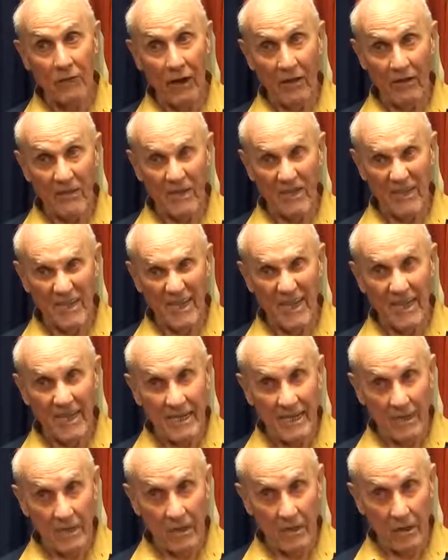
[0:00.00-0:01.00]
rather
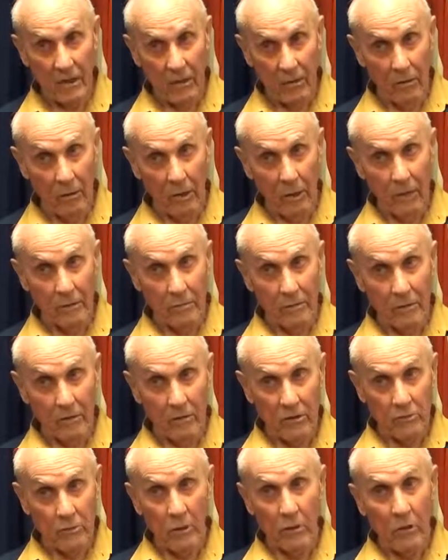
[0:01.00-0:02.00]
stinky, you know,
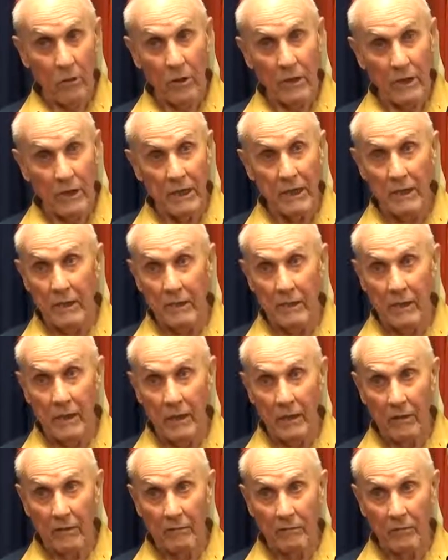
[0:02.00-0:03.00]
because we weren't eating
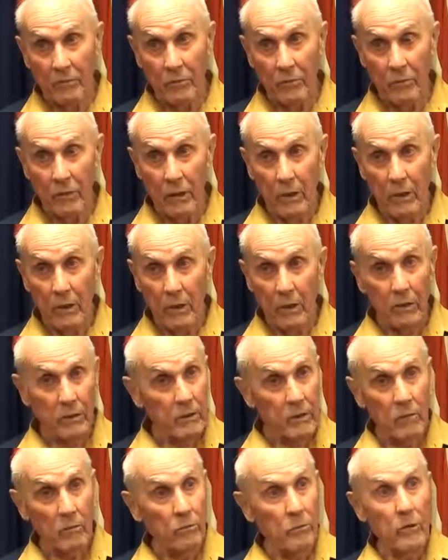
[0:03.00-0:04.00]
the other food.
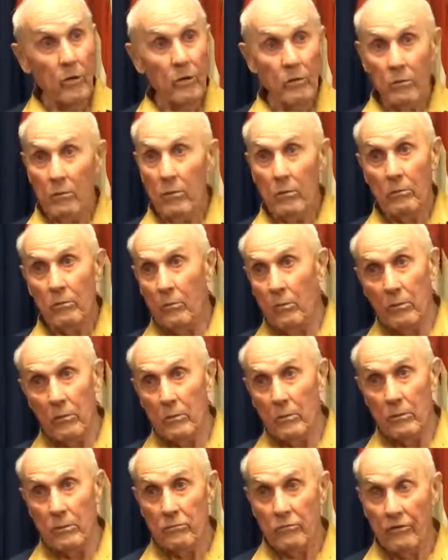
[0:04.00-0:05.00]
No, we
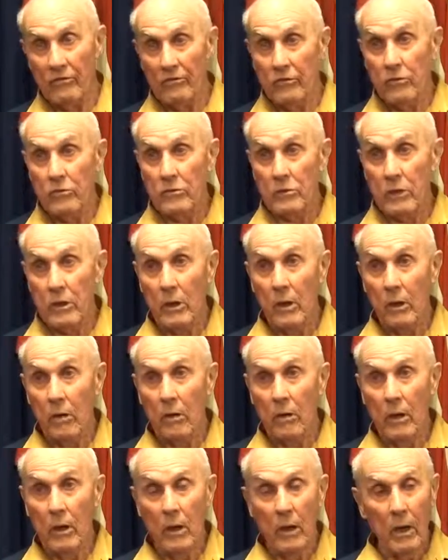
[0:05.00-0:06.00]
refused to go.